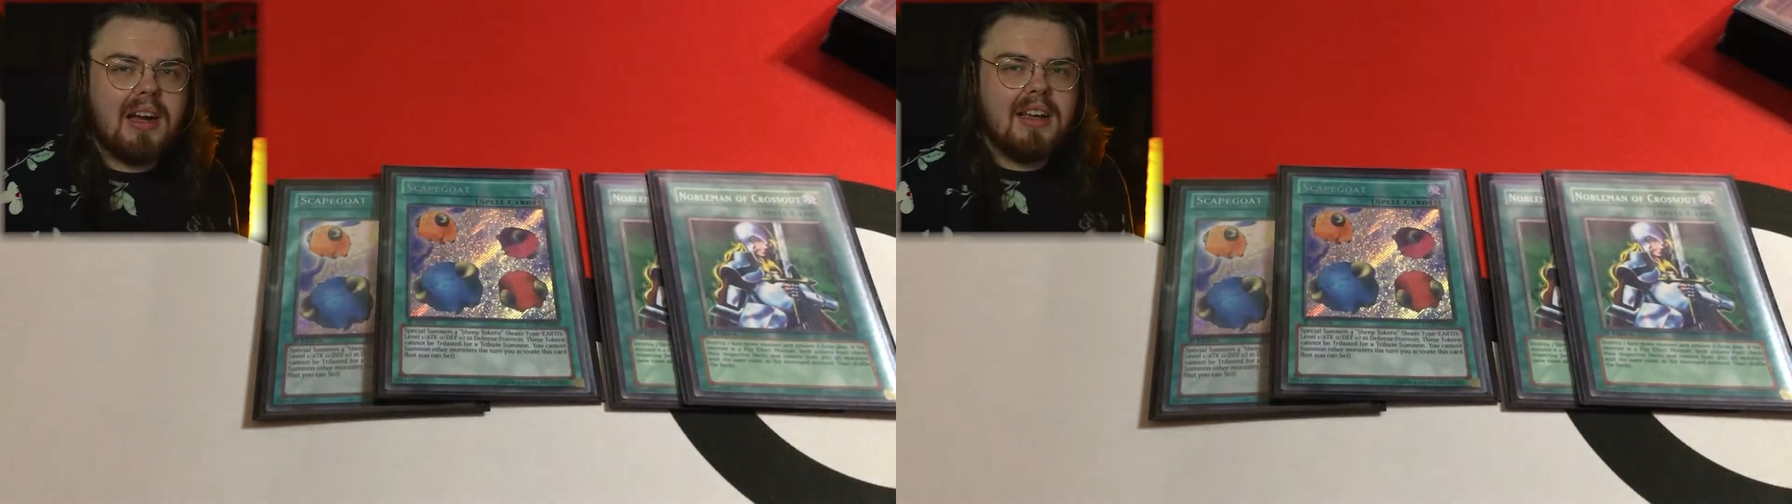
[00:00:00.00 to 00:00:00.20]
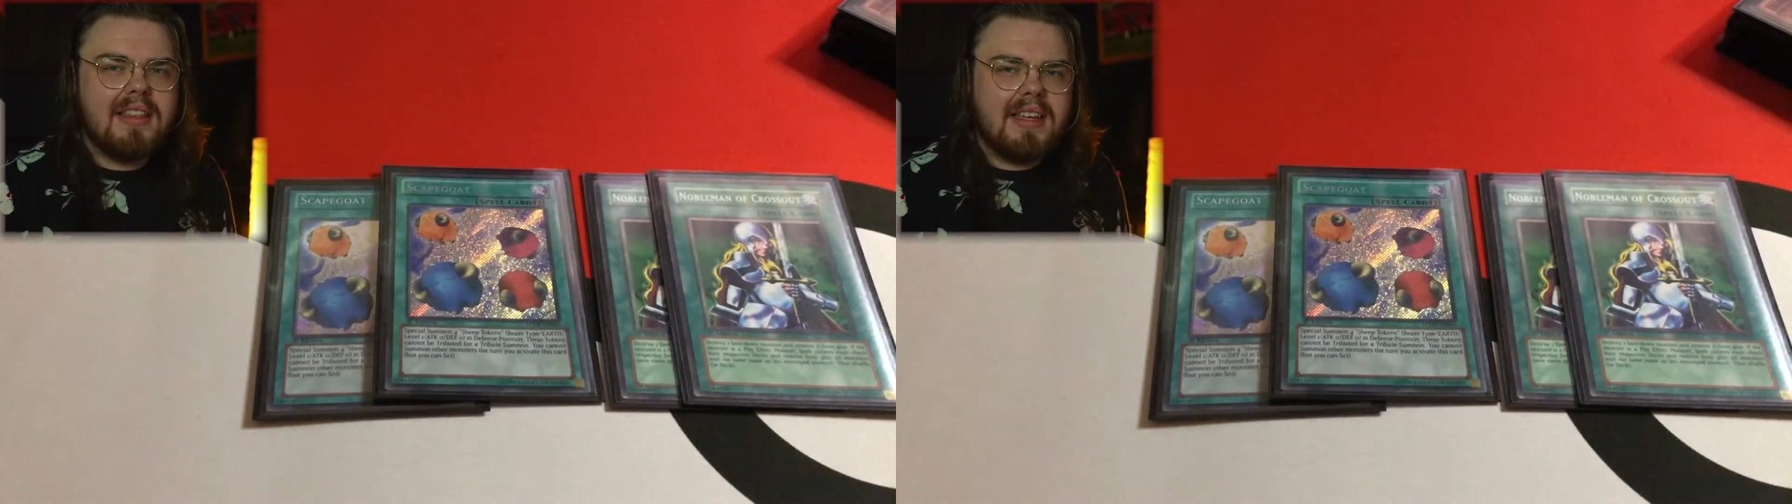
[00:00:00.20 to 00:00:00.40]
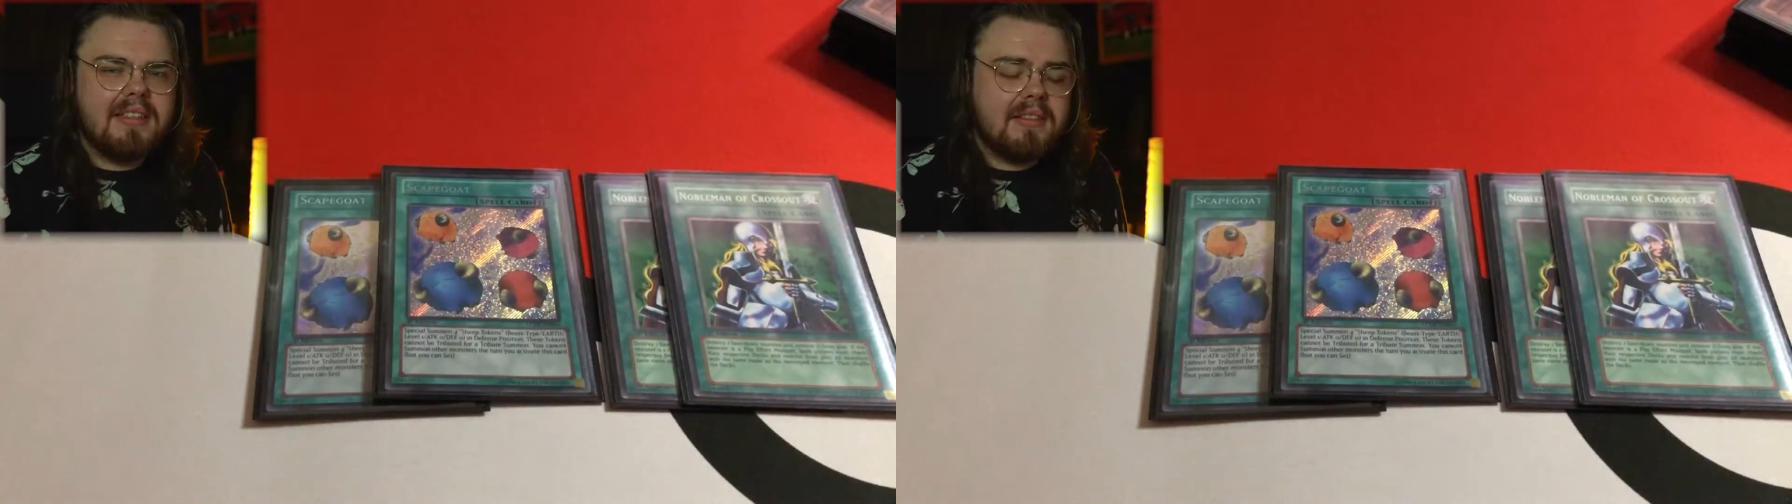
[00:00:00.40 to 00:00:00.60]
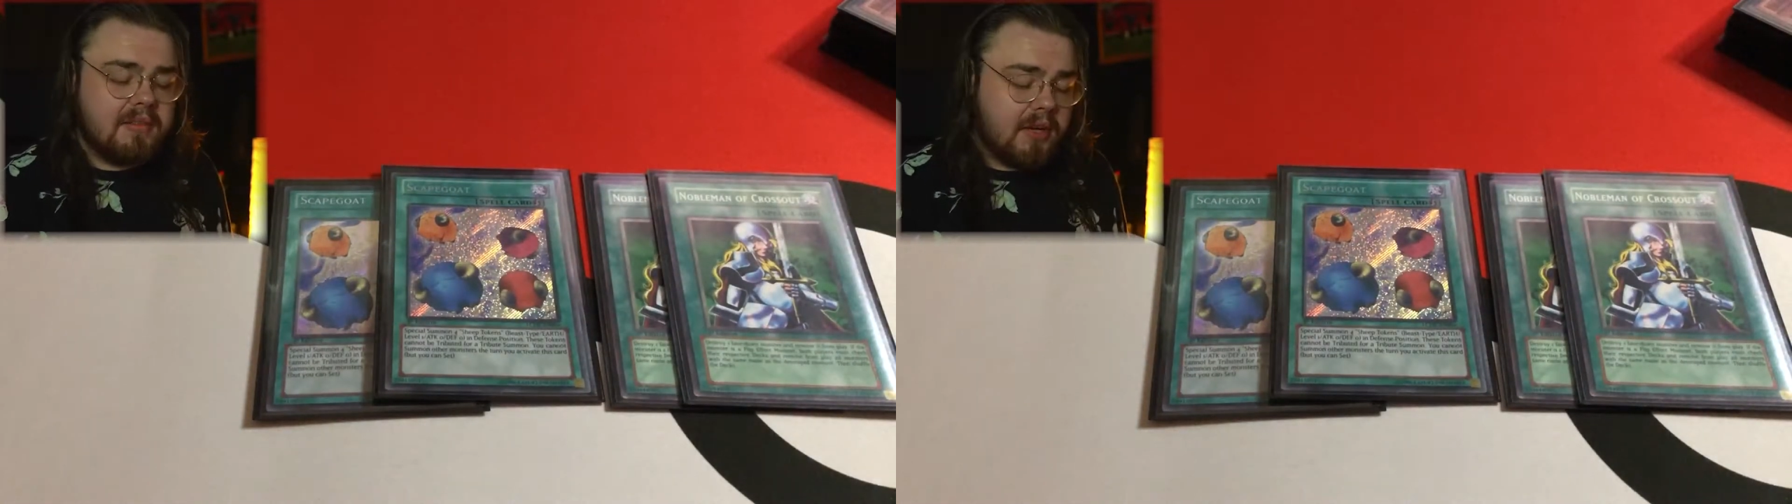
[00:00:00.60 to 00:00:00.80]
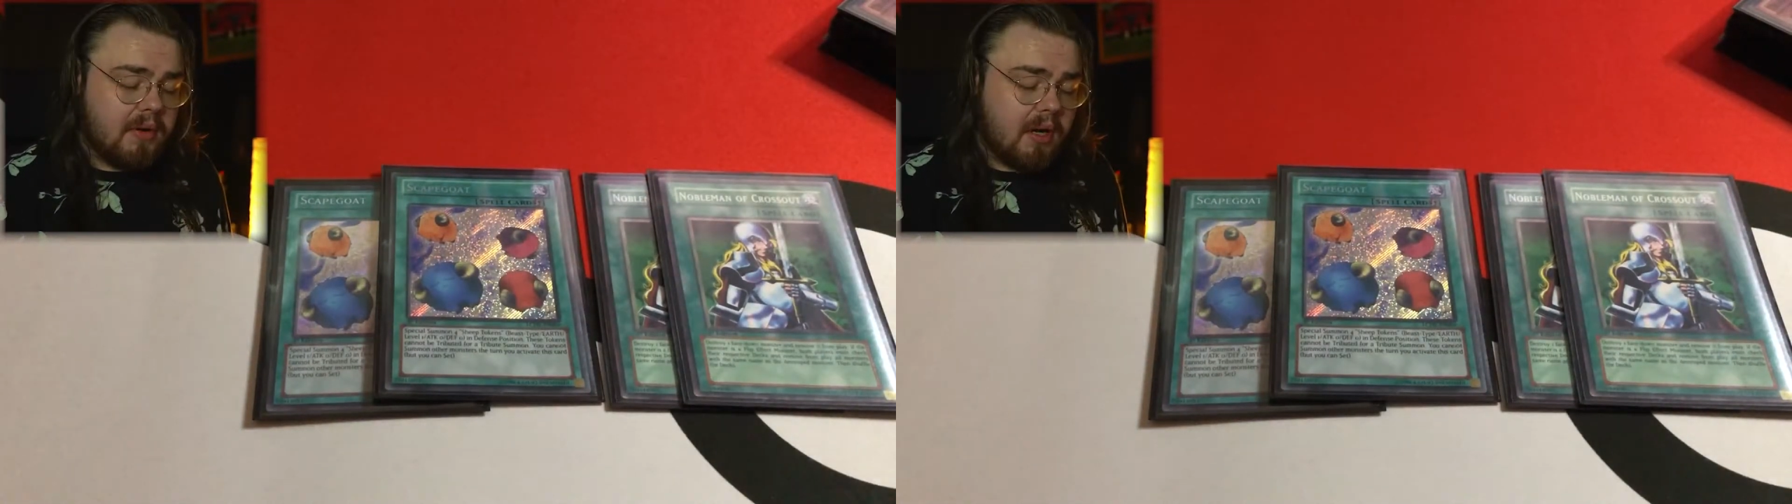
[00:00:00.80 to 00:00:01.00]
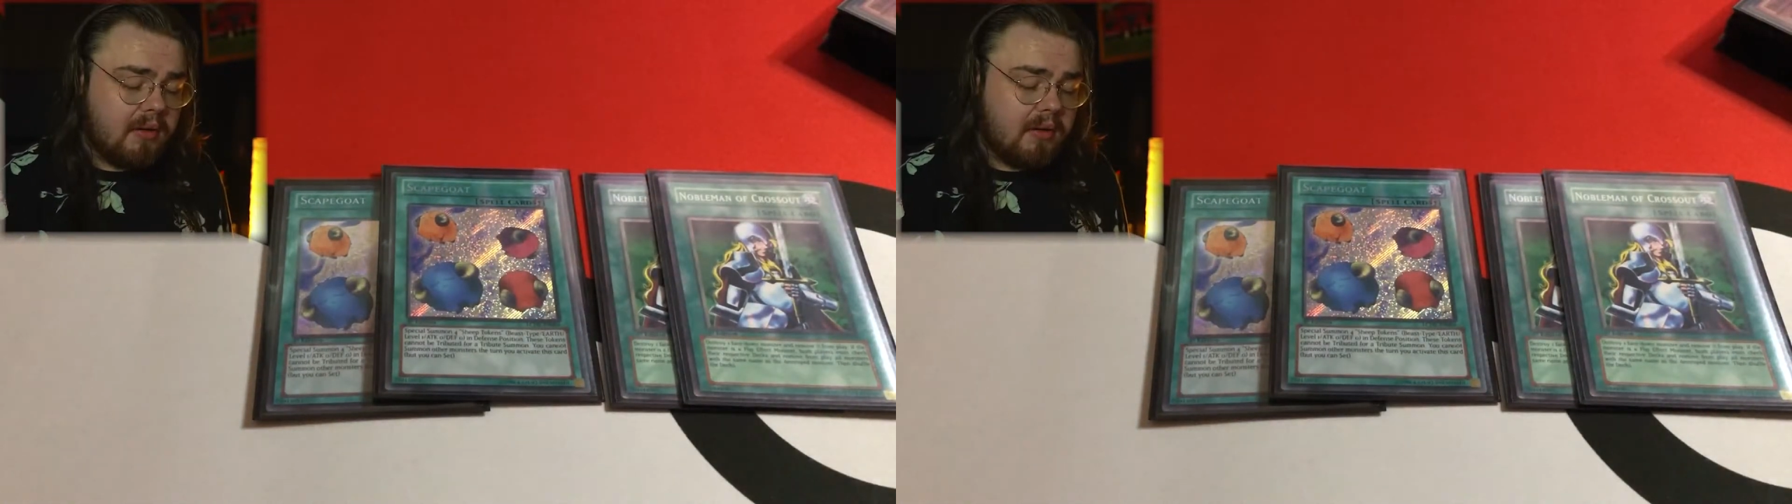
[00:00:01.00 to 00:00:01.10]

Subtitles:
think 2 go.